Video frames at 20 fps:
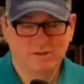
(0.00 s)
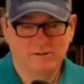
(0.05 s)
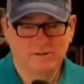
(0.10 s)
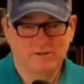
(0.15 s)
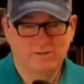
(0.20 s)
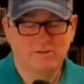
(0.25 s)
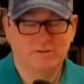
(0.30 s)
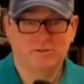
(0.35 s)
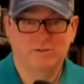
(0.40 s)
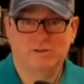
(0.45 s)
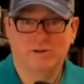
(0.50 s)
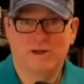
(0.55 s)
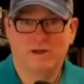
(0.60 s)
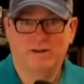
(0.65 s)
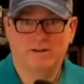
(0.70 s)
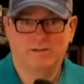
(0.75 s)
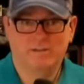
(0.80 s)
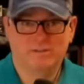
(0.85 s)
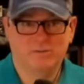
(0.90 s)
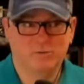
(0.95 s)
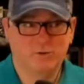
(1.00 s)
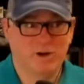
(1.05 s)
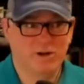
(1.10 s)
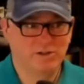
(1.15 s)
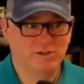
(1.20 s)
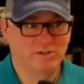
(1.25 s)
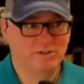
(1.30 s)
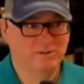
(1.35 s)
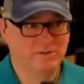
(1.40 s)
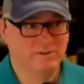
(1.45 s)
There's a lot of
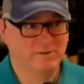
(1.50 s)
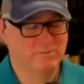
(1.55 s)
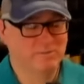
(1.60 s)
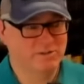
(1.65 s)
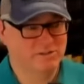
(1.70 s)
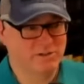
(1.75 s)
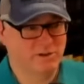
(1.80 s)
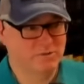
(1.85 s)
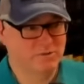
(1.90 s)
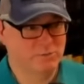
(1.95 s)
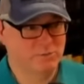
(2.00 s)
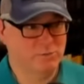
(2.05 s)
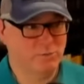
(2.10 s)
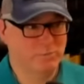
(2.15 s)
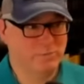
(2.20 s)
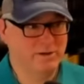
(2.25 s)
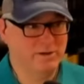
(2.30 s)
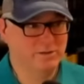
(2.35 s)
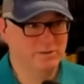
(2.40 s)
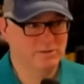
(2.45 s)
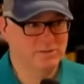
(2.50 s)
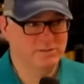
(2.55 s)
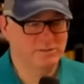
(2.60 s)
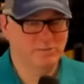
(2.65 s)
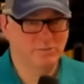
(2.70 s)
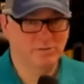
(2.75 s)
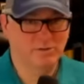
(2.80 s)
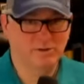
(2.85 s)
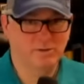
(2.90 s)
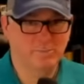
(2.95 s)
discretion. If this goes up to appeal, it's
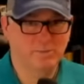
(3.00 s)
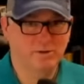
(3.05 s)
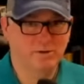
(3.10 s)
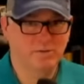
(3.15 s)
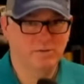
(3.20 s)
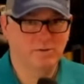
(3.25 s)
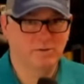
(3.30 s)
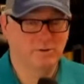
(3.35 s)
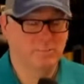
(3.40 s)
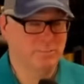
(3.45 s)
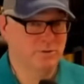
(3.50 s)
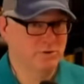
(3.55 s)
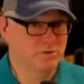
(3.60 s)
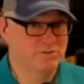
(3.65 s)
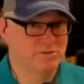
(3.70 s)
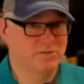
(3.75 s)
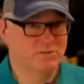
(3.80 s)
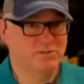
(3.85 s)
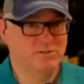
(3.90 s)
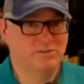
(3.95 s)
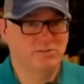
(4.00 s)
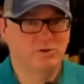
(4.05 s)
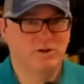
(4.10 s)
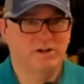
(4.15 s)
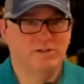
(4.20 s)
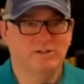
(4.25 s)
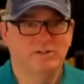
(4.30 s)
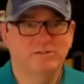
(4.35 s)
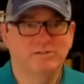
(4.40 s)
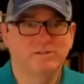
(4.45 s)
only appealed on abuse of
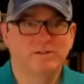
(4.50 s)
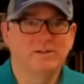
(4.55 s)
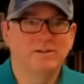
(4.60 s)
discretion.